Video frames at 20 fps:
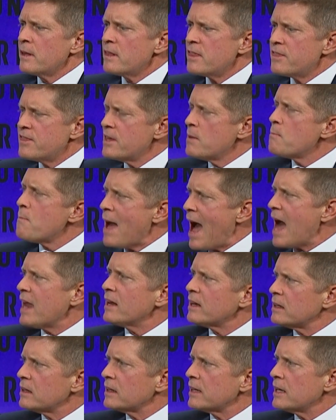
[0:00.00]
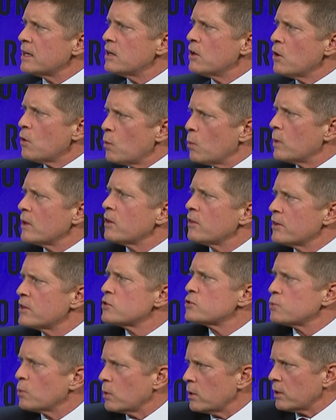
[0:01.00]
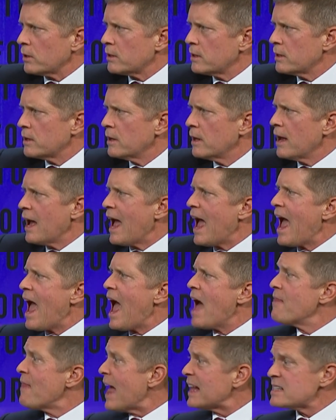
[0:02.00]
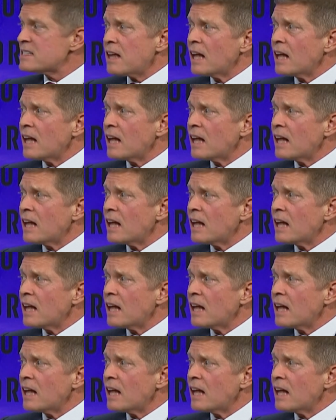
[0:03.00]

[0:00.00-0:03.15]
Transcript: thematically, will this work? And that's